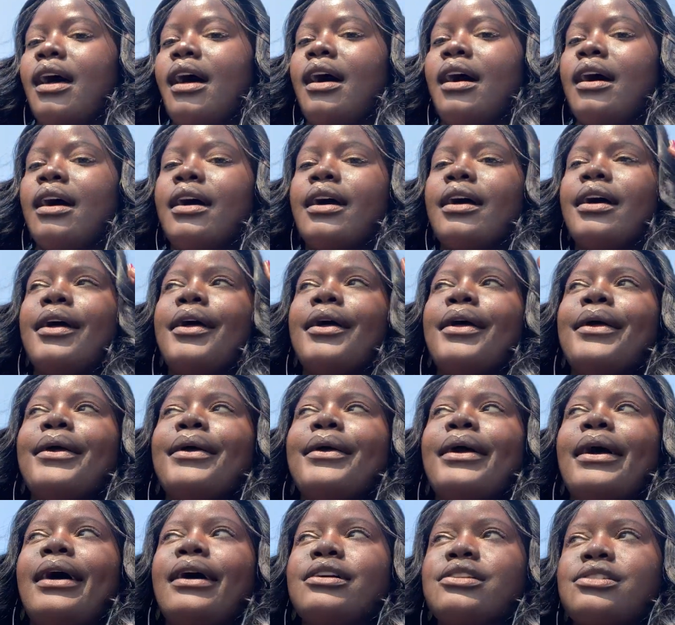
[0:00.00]

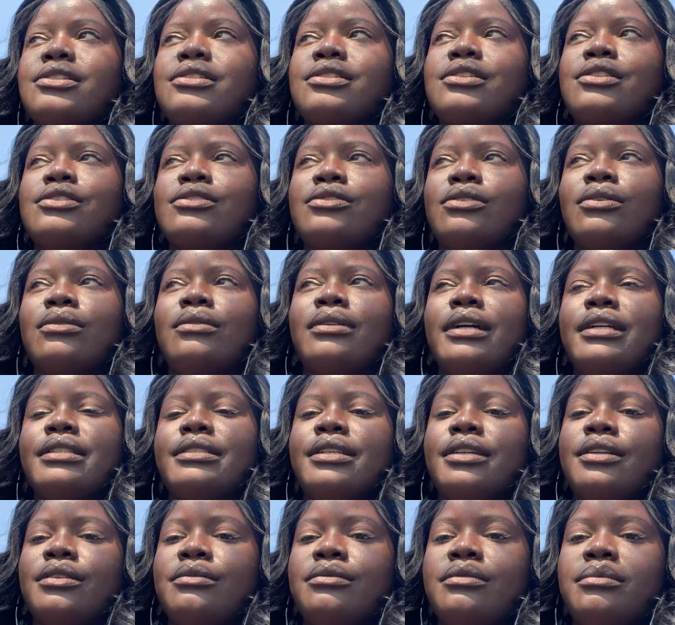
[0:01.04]
I actually don't like
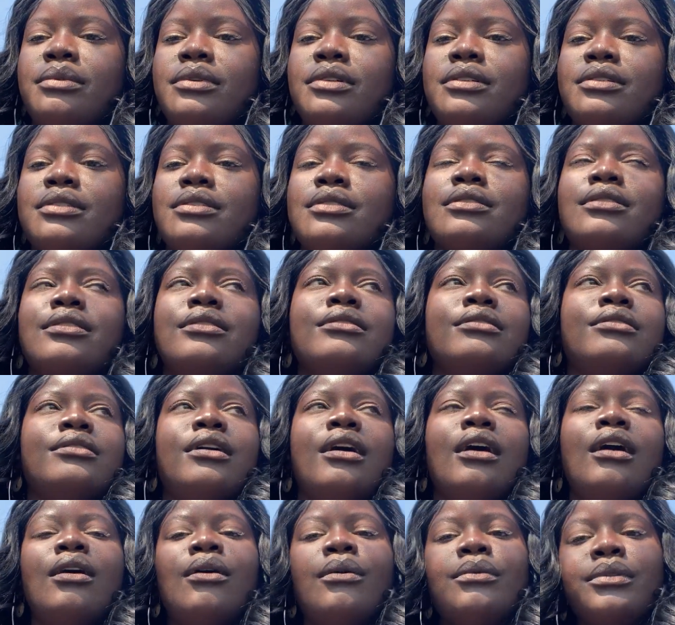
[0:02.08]
taking Ubers,
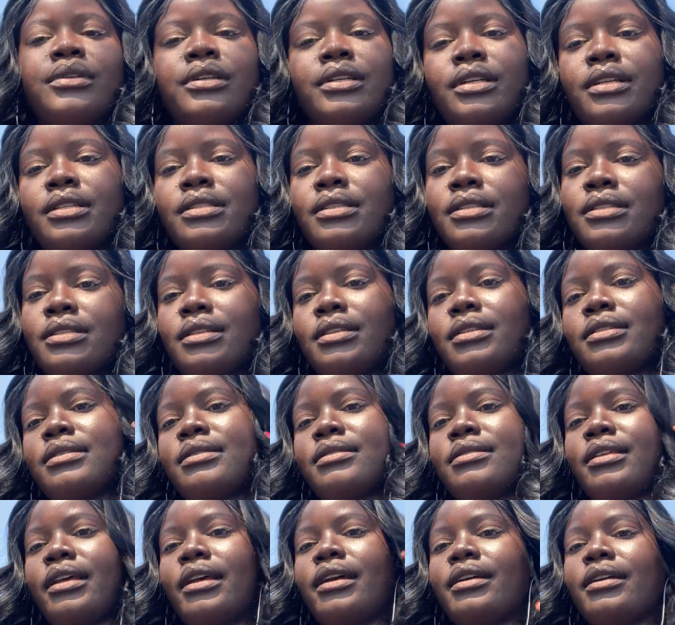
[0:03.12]
not only because it's
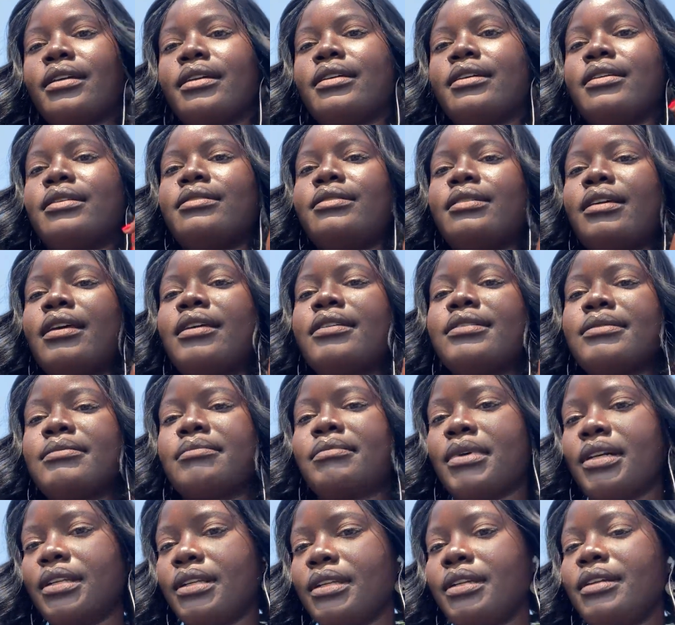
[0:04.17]
like it takes
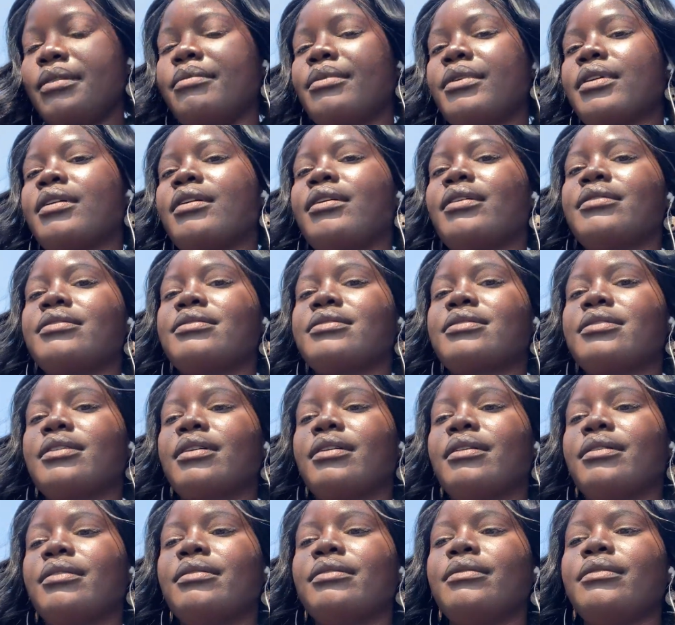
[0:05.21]
money, but
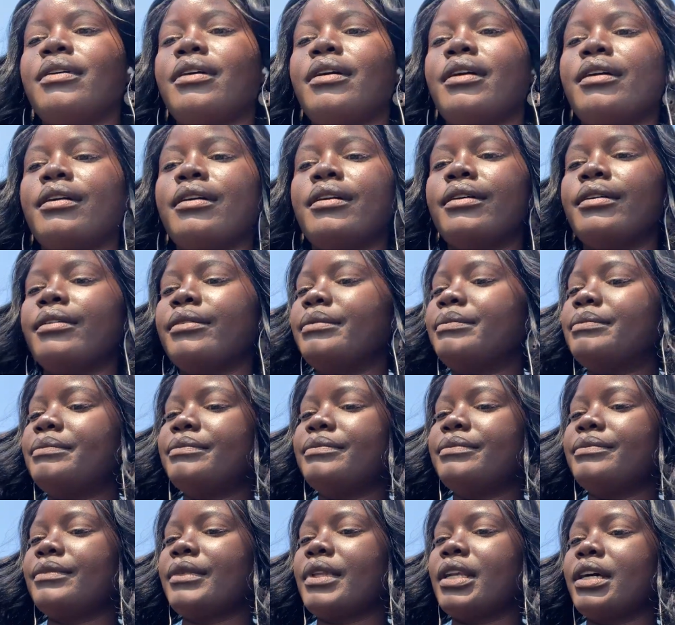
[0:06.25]
also
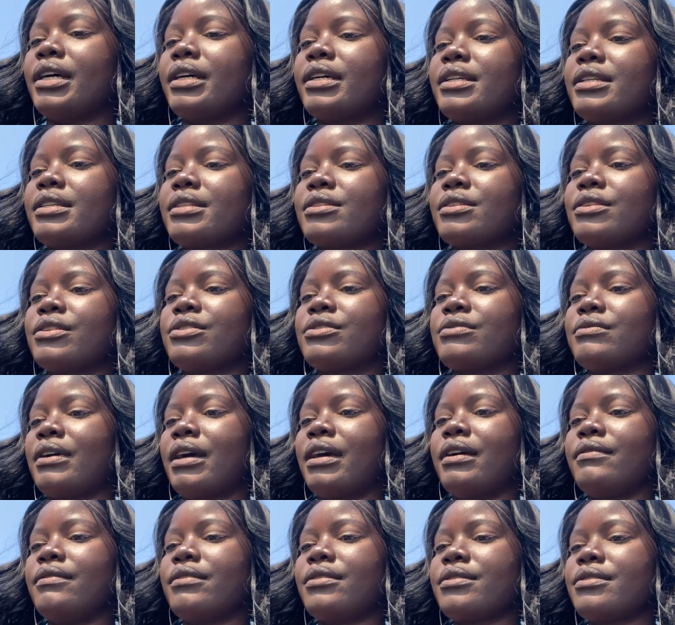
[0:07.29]
because the
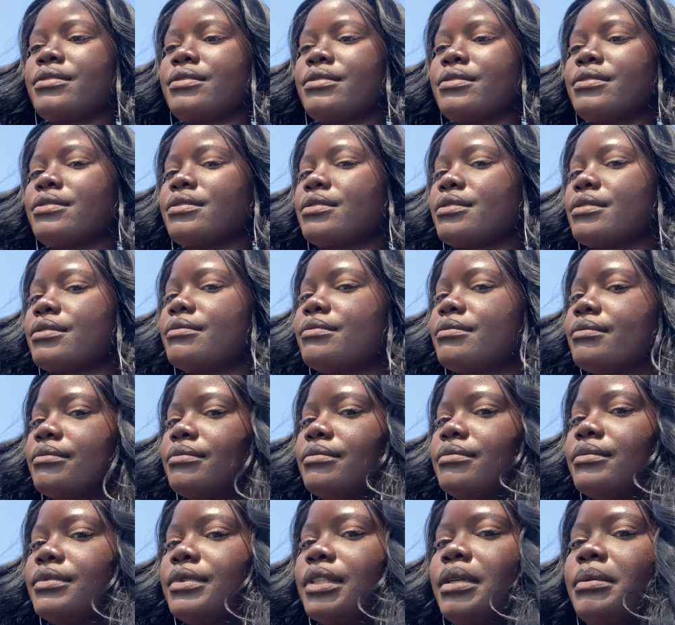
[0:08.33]
drivers,
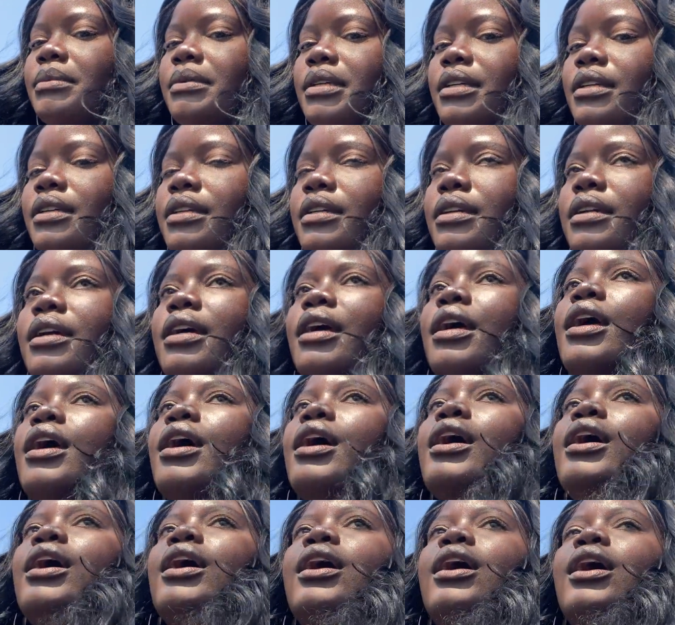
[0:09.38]
they be
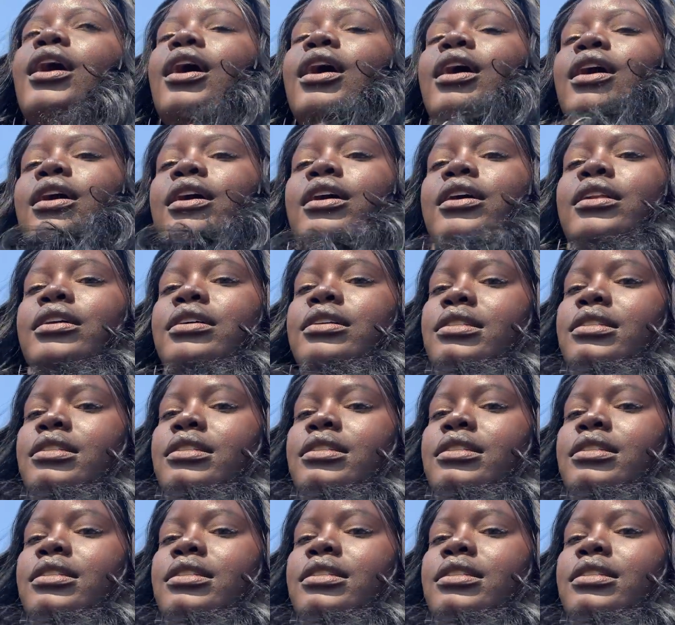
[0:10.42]
on